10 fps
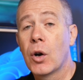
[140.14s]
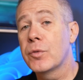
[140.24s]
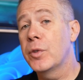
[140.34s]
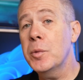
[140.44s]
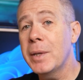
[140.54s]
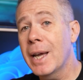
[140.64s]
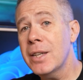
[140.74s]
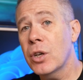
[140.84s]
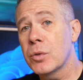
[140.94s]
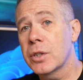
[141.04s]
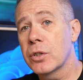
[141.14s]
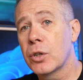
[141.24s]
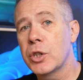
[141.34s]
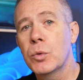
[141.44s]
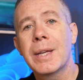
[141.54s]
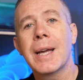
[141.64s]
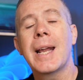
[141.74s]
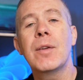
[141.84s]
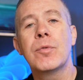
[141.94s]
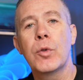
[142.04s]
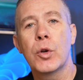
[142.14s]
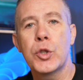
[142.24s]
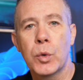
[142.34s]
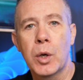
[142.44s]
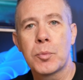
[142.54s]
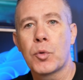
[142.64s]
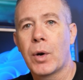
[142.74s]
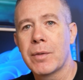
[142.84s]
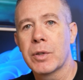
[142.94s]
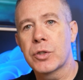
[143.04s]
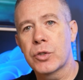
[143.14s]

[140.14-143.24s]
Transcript: On VPS hosting though, you get a virtual private